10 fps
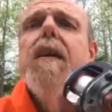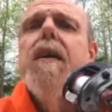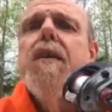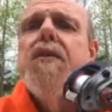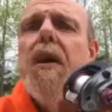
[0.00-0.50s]

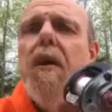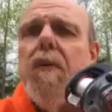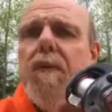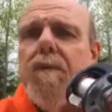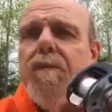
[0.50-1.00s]
So,
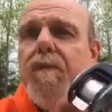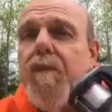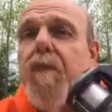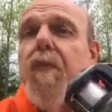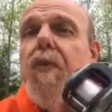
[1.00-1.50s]

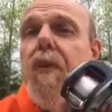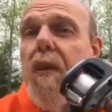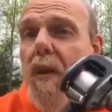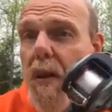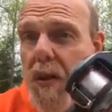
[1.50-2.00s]

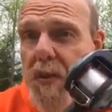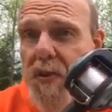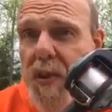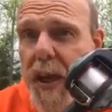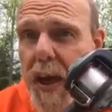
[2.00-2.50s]

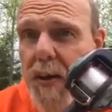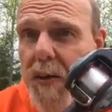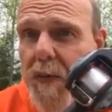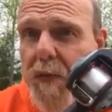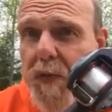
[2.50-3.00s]
scale
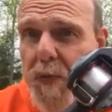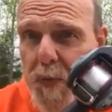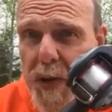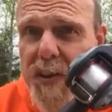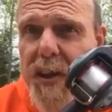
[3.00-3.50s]
of
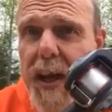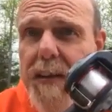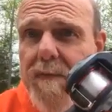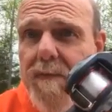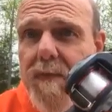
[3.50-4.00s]
1 to 10, I'm
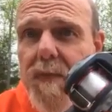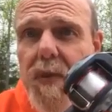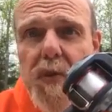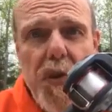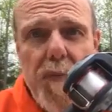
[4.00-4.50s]

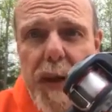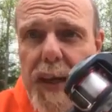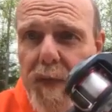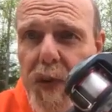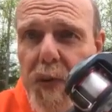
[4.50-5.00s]
going to make
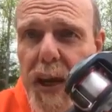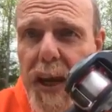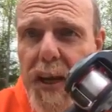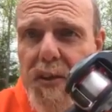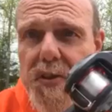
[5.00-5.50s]
a few
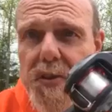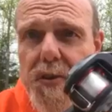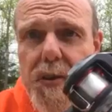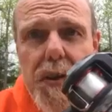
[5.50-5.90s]
casts.